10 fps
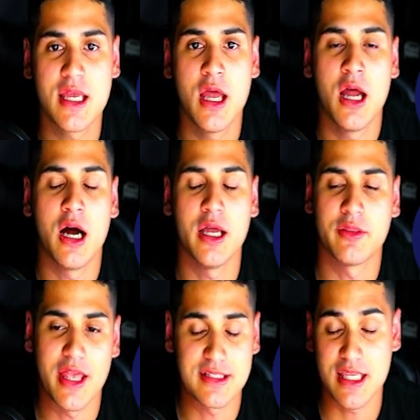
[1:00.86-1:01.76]

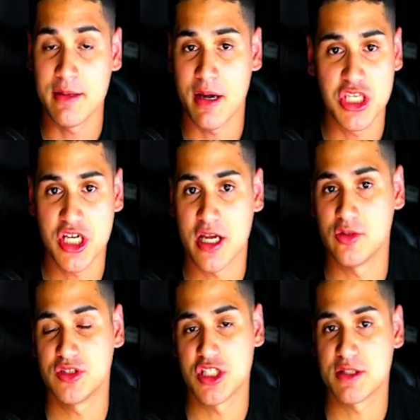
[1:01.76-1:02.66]
that's in my channel,
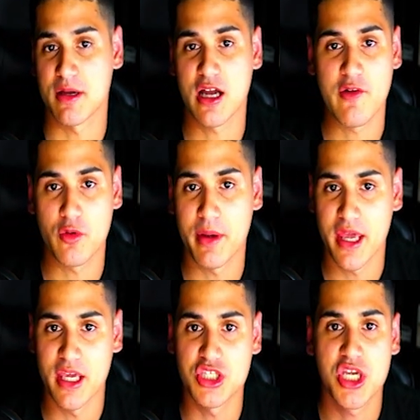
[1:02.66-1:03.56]
such as my cover
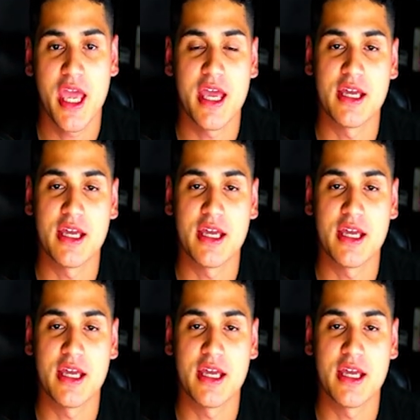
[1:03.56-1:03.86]
page, and